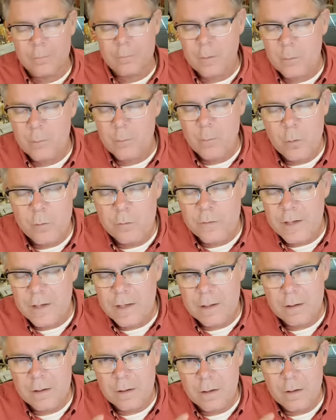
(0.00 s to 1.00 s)

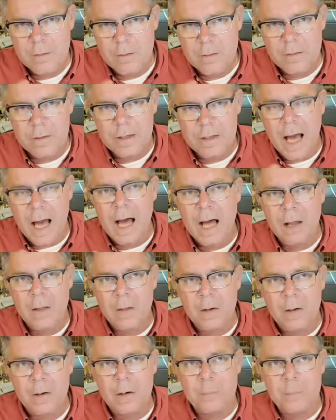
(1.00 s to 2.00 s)
moving the
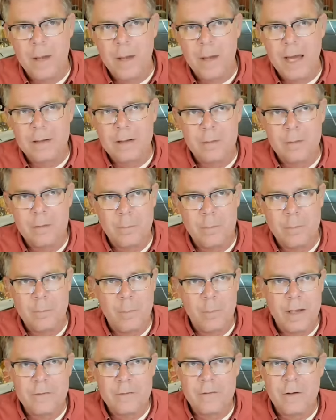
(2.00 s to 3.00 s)
dollar back to
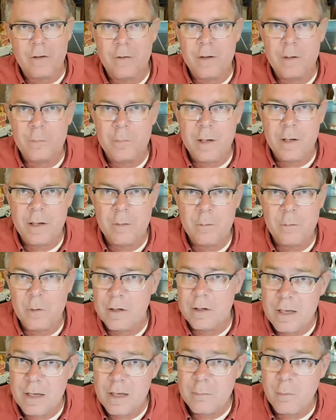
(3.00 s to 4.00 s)
basically being
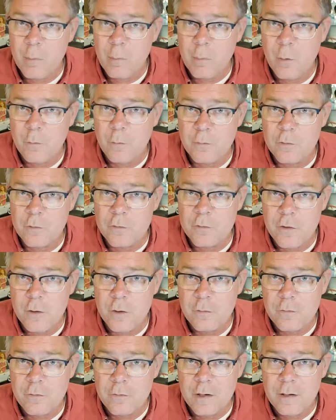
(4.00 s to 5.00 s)
redeemable for
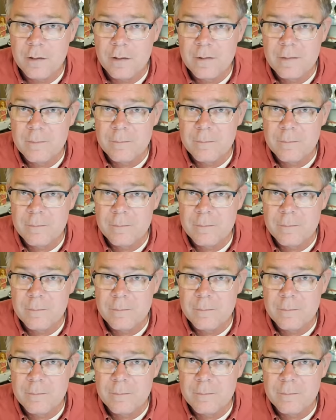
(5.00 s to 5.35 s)
silver.